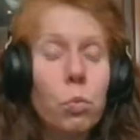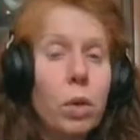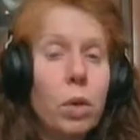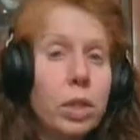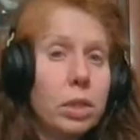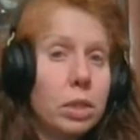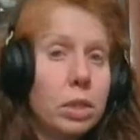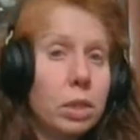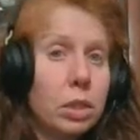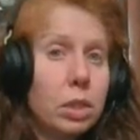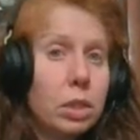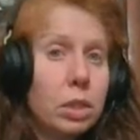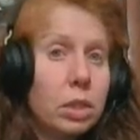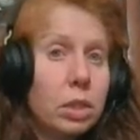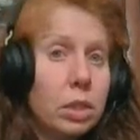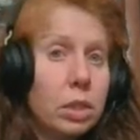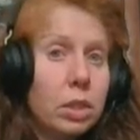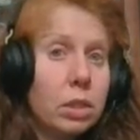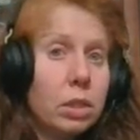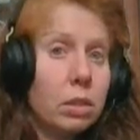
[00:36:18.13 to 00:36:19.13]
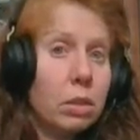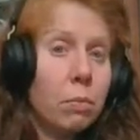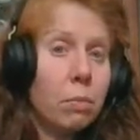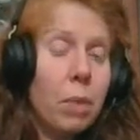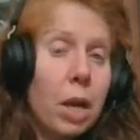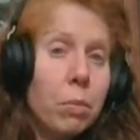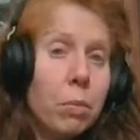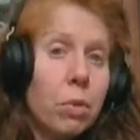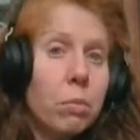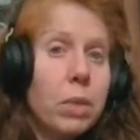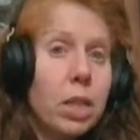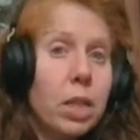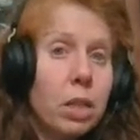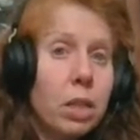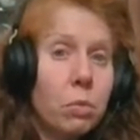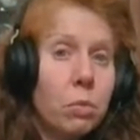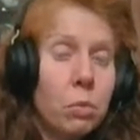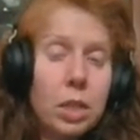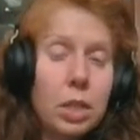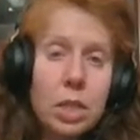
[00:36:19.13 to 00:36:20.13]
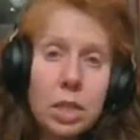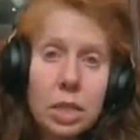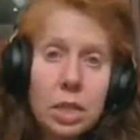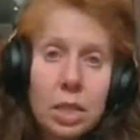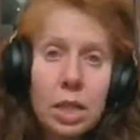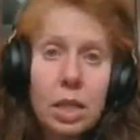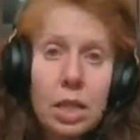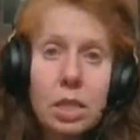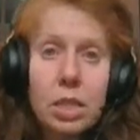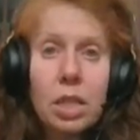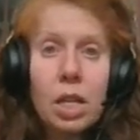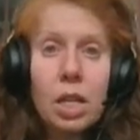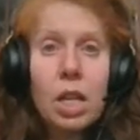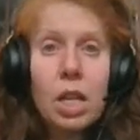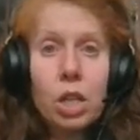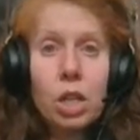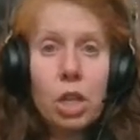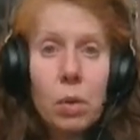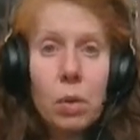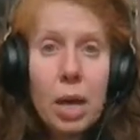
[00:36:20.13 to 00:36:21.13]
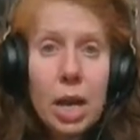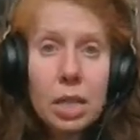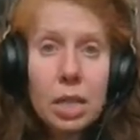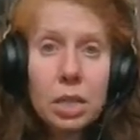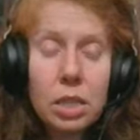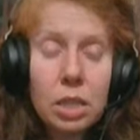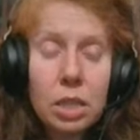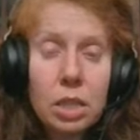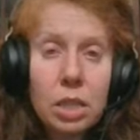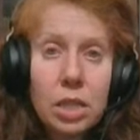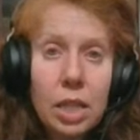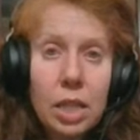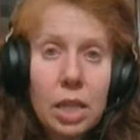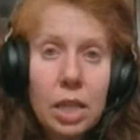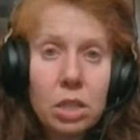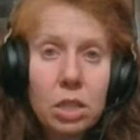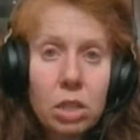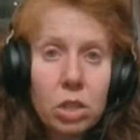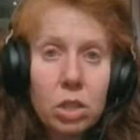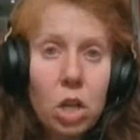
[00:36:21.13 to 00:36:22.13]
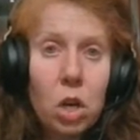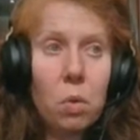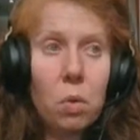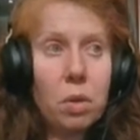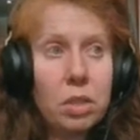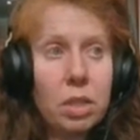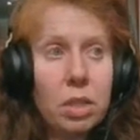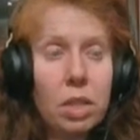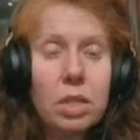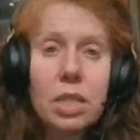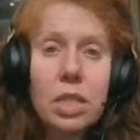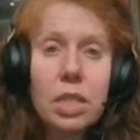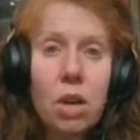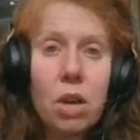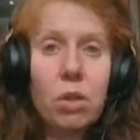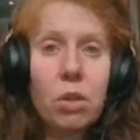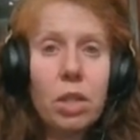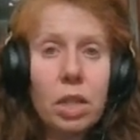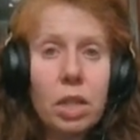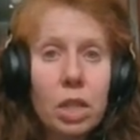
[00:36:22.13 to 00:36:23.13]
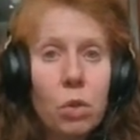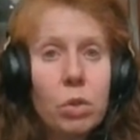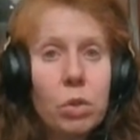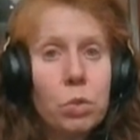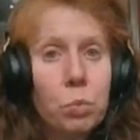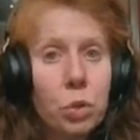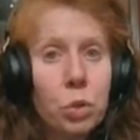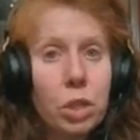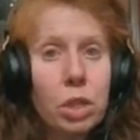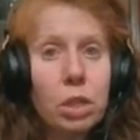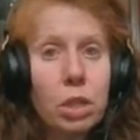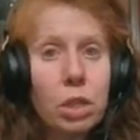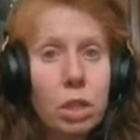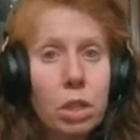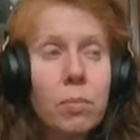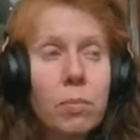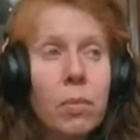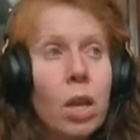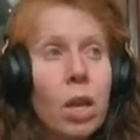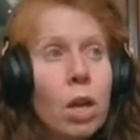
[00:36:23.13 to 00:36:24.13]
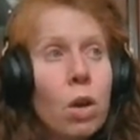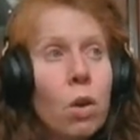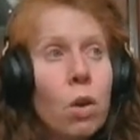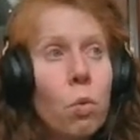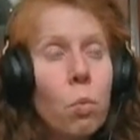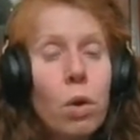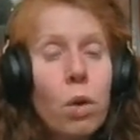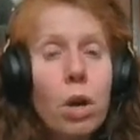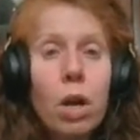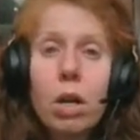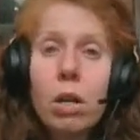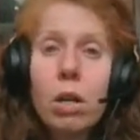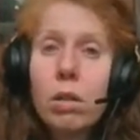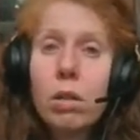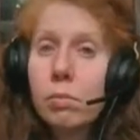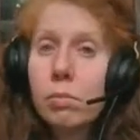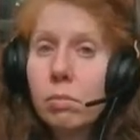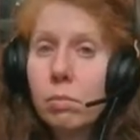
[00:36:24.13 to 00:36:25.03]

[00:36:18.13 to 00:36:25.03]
What does the Bible mean when it says, you know, as in the days of Noah? It sounded like it was pretty good. Well,